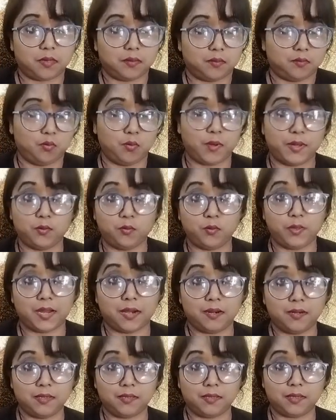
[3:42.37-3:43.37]
when we
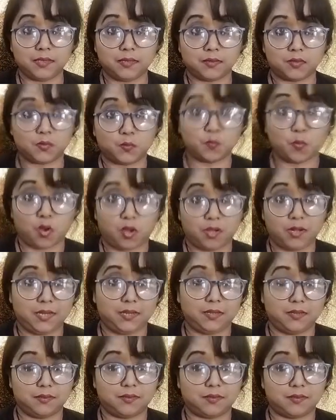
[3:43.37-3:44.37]
are in a small
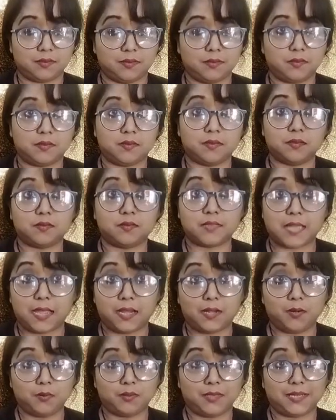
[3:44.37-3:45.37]

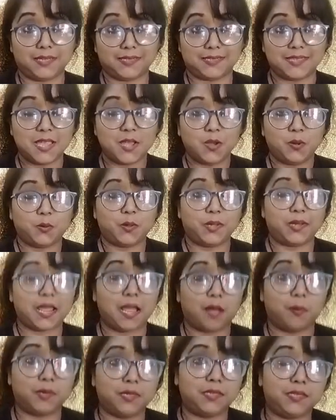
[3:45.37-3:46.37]
childhood age, when
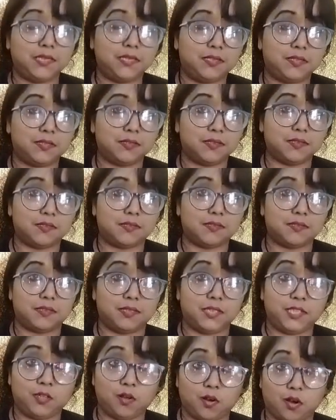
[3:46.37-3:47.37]
our teachers
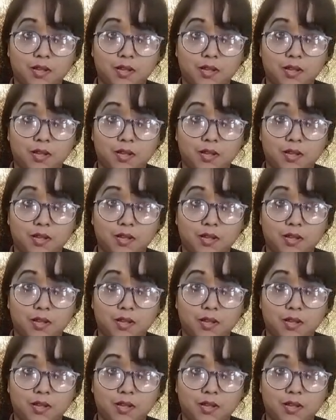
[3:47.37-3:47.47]
recall